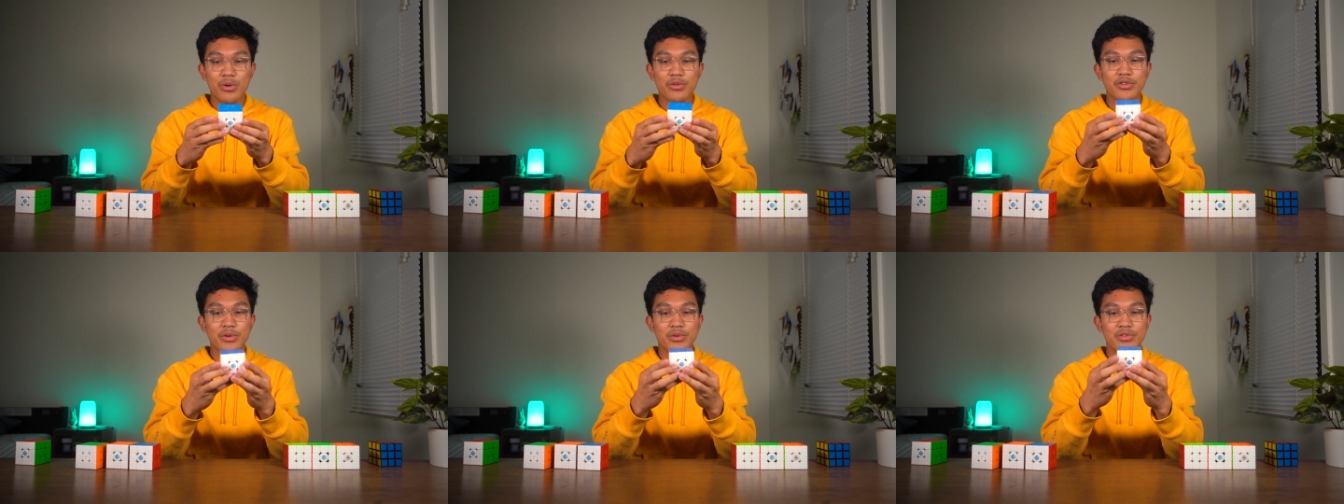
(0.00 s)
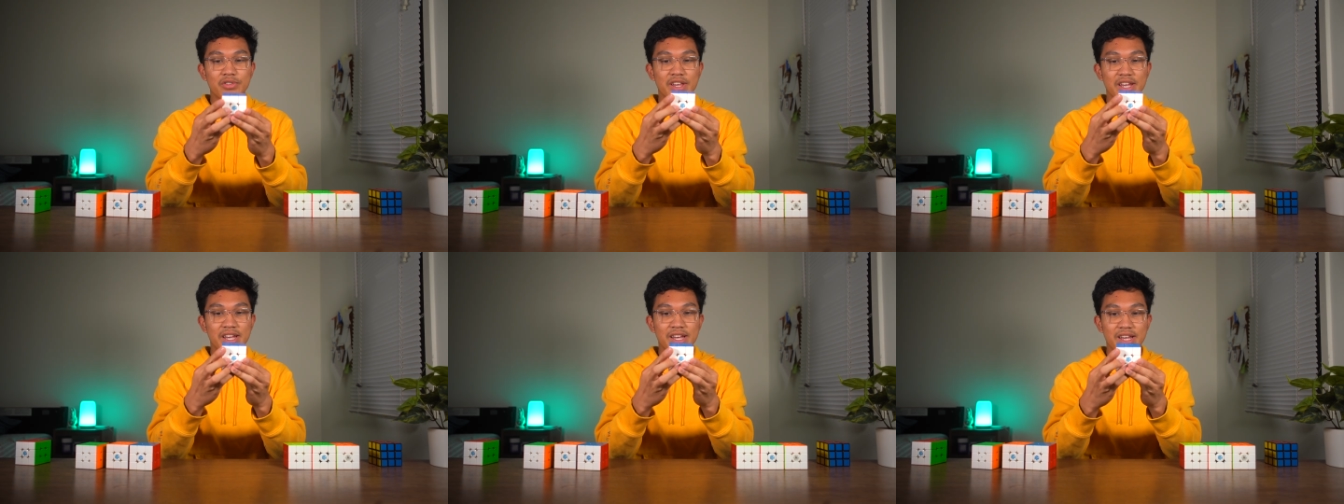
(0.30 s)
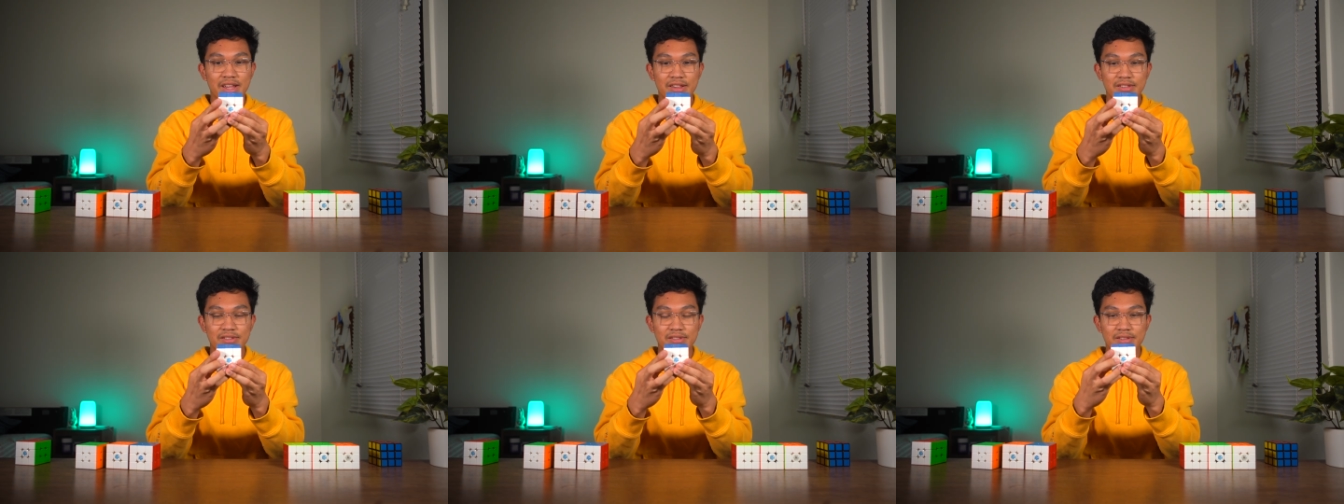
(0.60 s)
also see
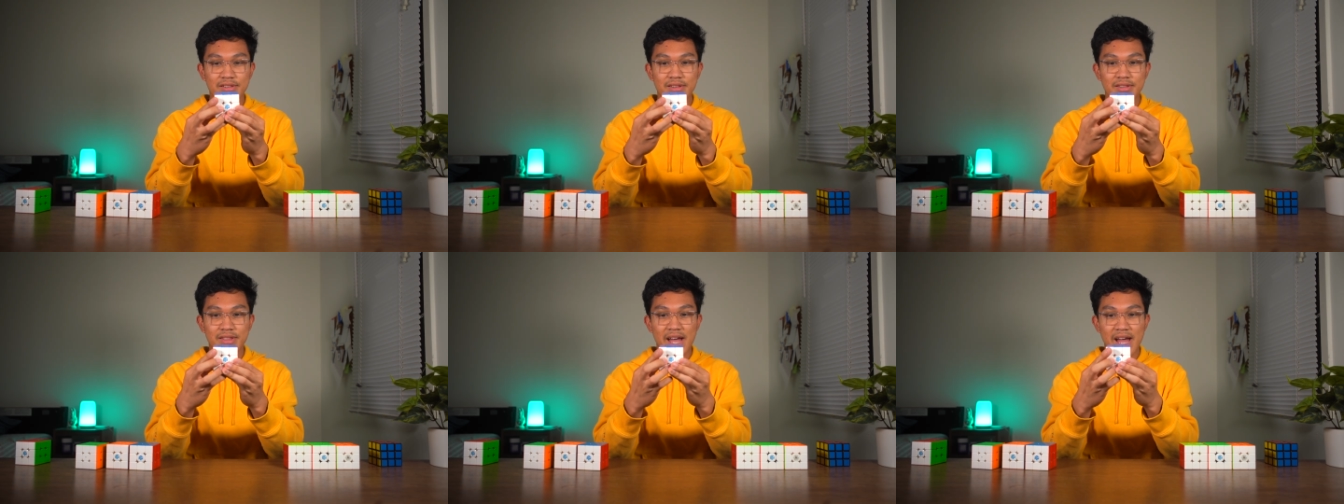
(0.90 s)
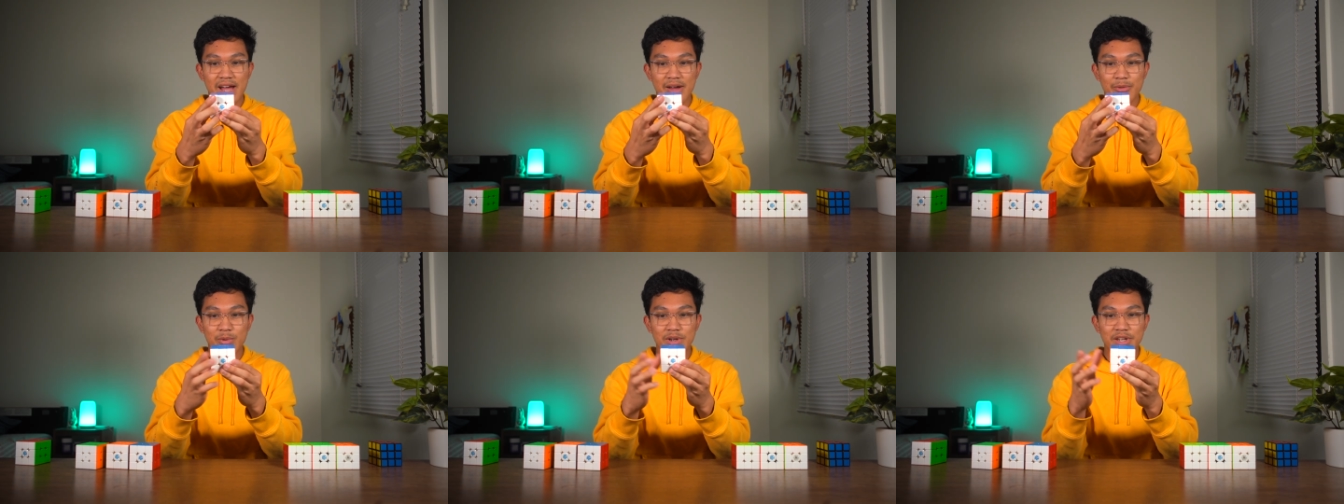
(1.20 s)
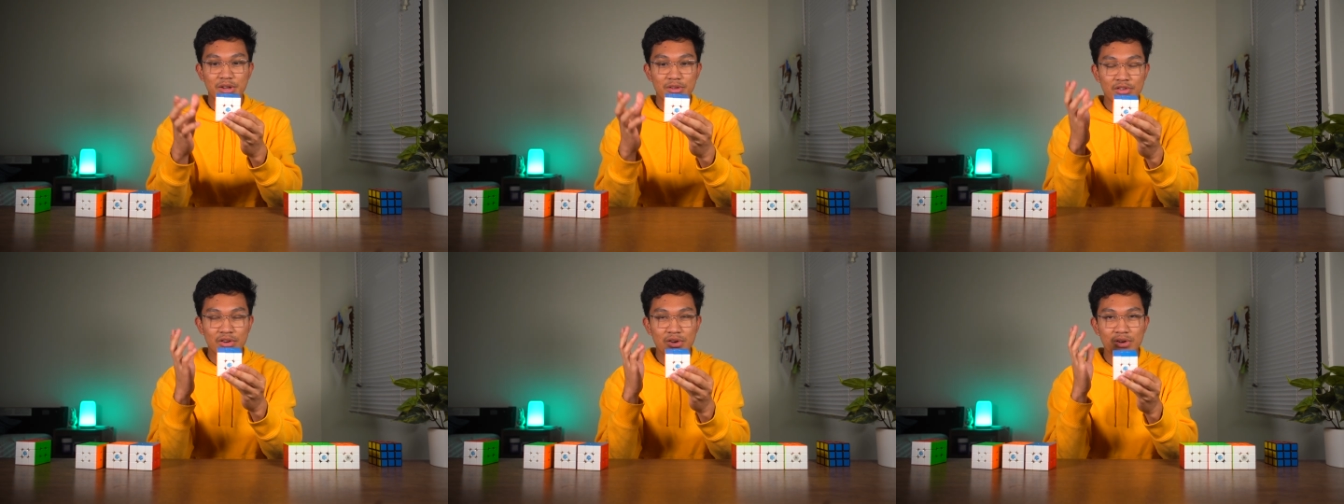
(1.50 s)
is that
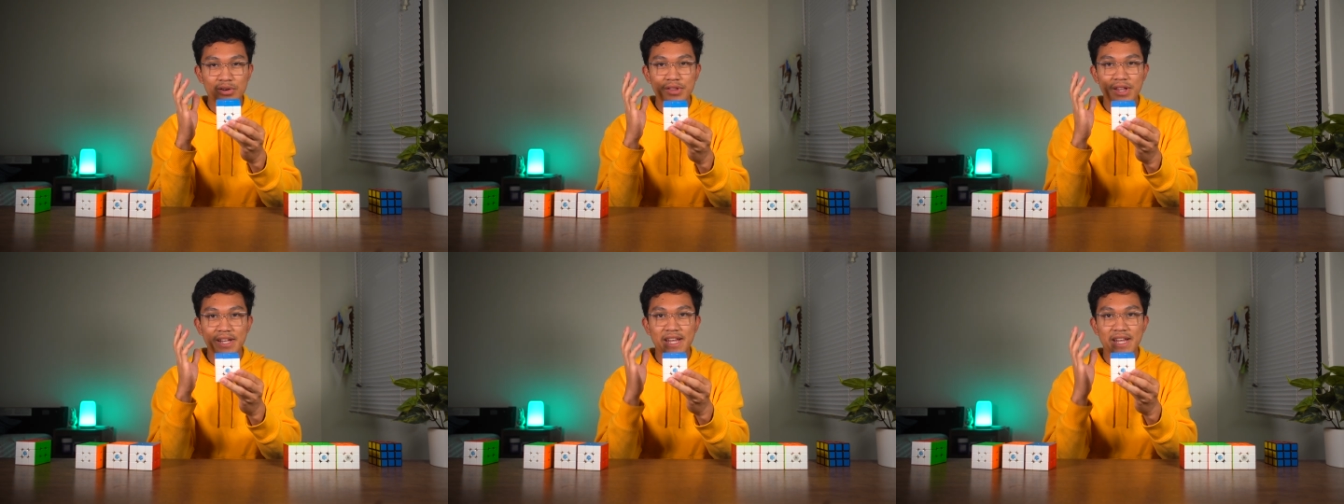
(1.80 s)
when you turn